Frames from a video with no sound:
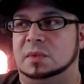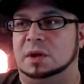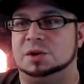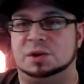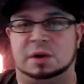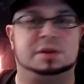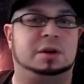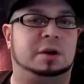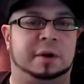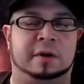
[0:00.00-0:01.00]
shirts that
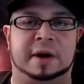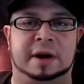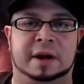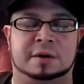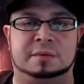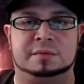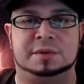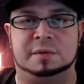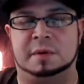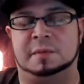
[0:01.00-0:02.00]
are going on right now.
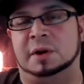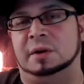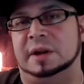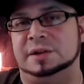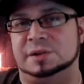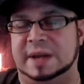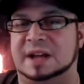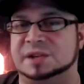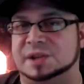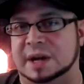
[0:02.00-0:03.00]
Some of them are like
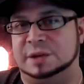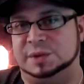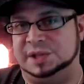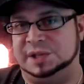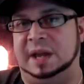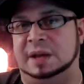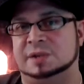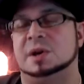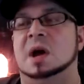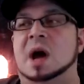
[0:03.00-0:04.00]
zodiac signs with
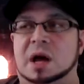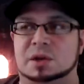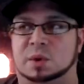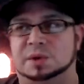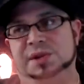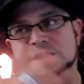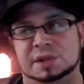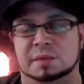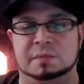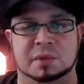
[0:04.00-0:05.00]
sayings, as well as the
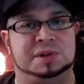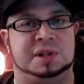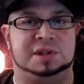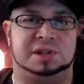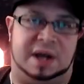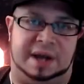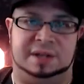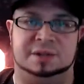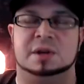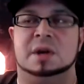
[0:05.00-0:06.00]
symbols and the
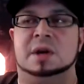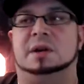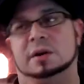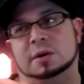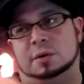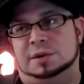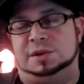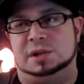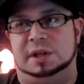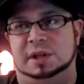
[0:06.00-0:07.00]
signs, you know, go on the
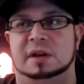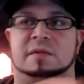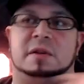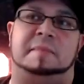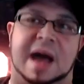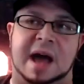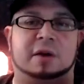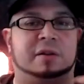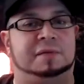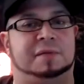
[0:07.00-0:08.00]
sleeve or the back
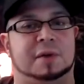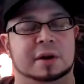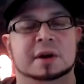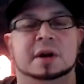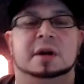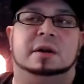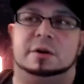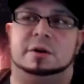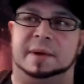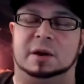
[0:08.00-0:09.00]
or the front, you know,
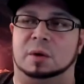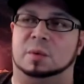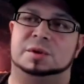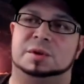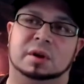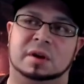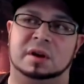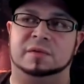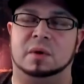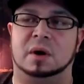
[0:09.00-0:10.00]
depending on what you're looking
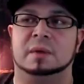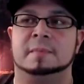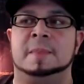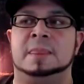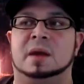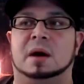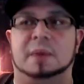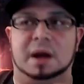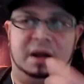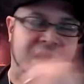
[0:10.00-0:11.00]
for. Um,
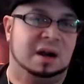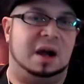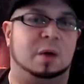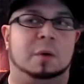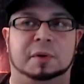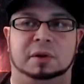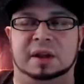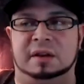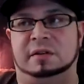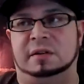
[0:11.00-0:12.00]
again, I will put
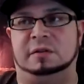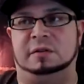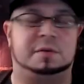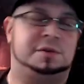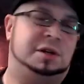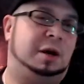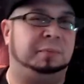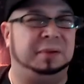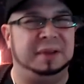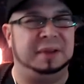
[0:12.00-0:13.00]
links in the description here.
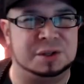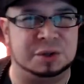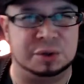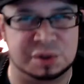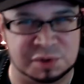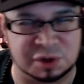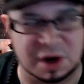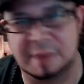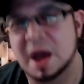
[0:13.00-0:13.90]
Please do subscribe.